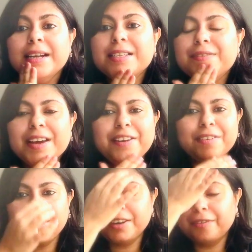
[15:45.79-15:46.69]
it's very,
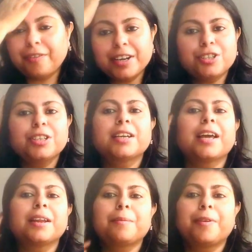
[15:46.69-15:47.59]
very refreshing,
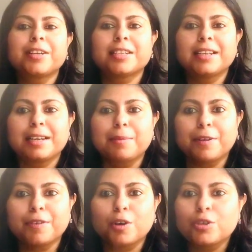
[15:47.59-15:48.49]
and it brings a little bit
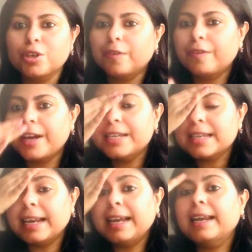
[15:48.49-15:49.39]
of glow to your face,
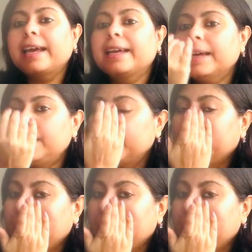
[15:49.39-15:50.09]
and I like it.